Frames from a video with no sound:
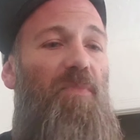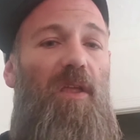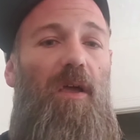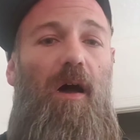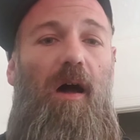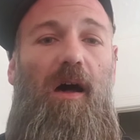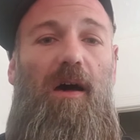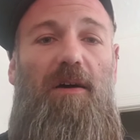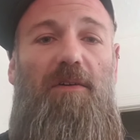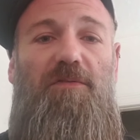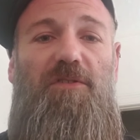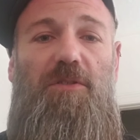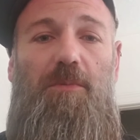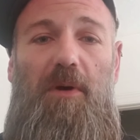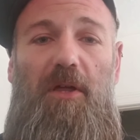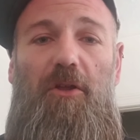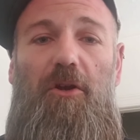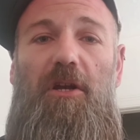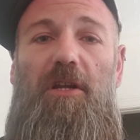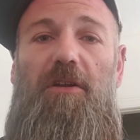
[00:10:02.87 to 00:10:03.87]
of some
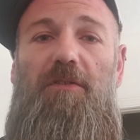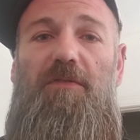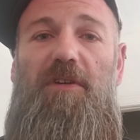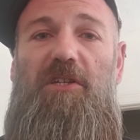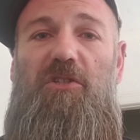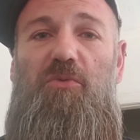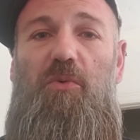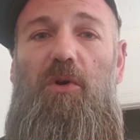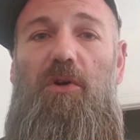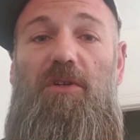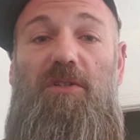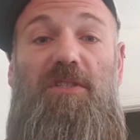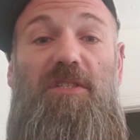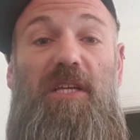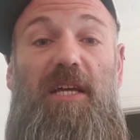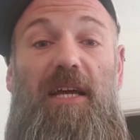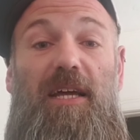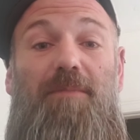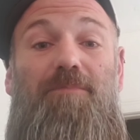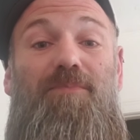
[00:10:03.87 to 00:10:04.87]
other individuals
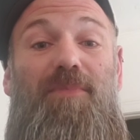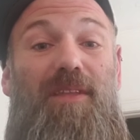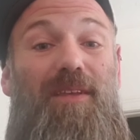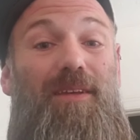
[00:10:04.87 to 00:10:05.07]
that,